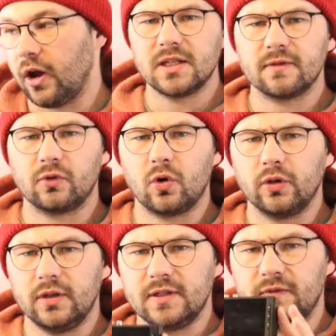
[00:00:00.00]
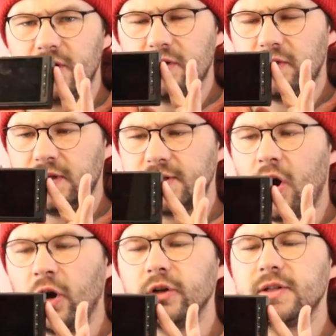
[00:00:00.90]
As of recording this video, these
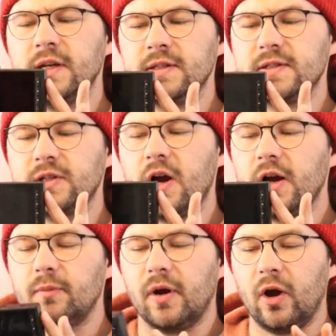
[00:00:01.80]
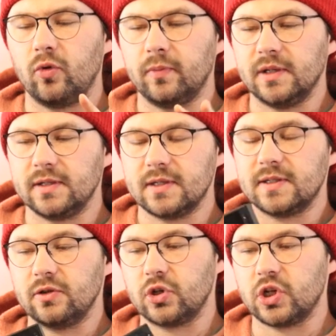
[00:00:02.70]
aren't in stock, but I will be
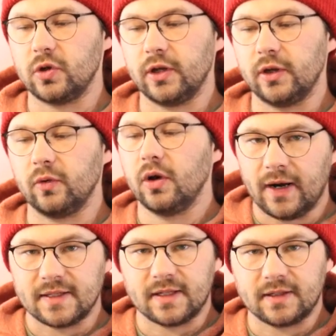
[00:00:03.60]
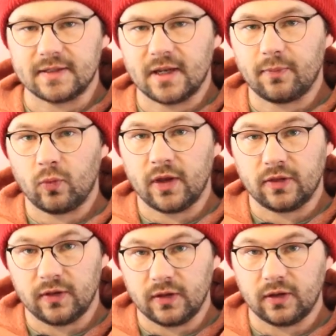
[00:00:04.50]
still showing you how to set this up
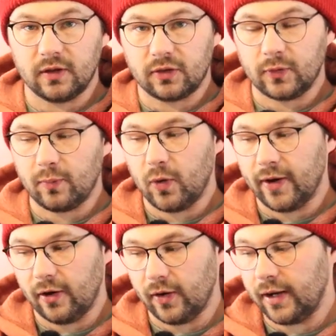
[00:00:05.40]
with the three point oh